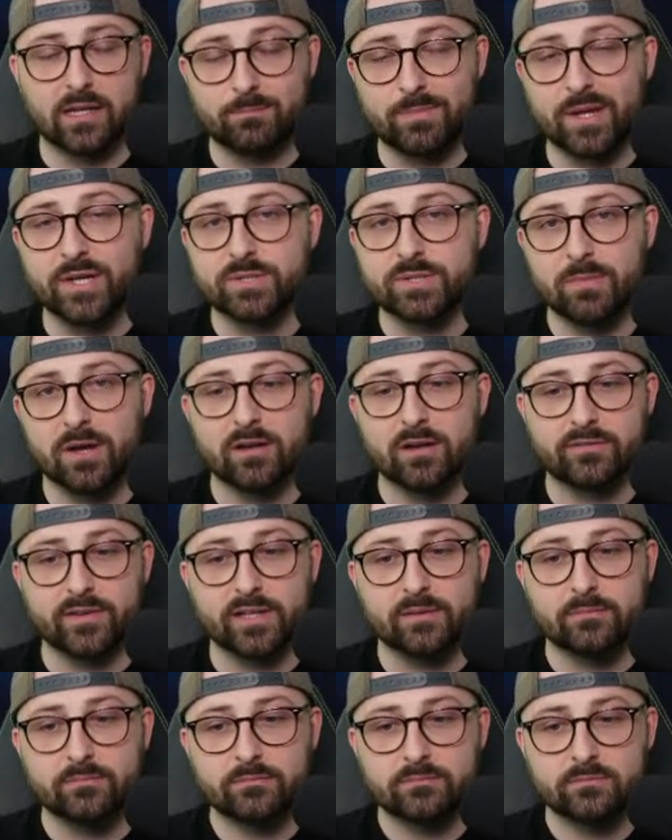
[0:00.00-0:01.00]
and I'd bench
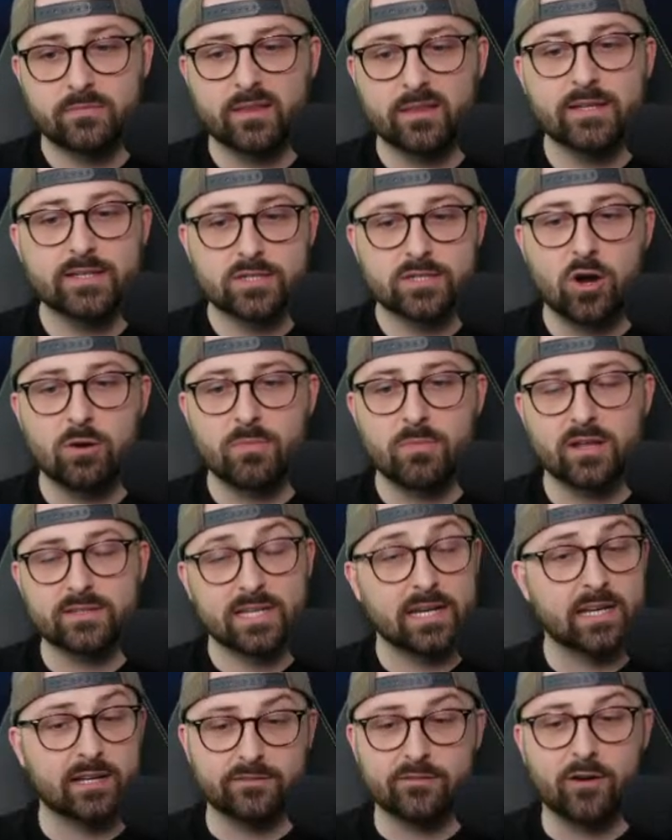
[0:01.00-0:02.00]
Murphy. I think Sarr and
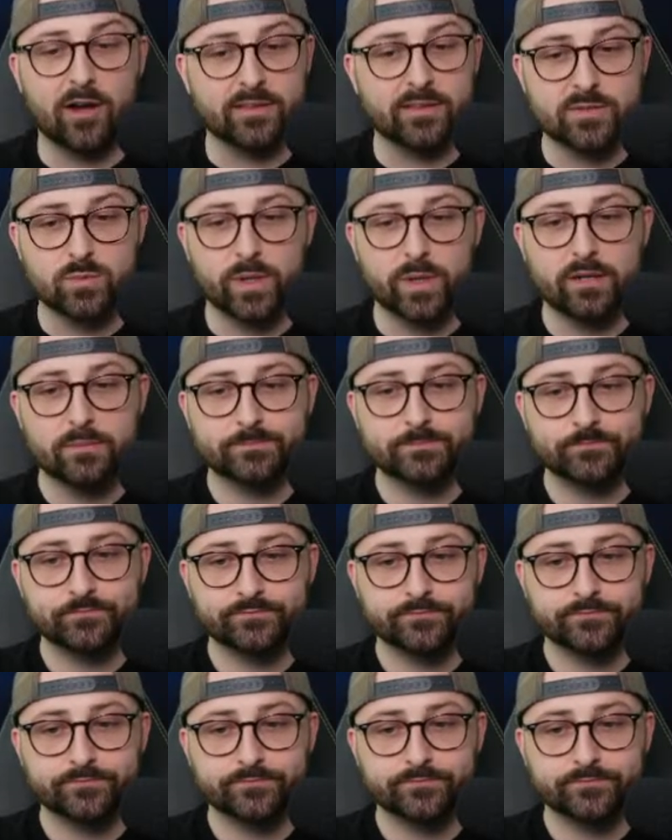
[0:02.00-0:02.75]
Martinelli are fine this week.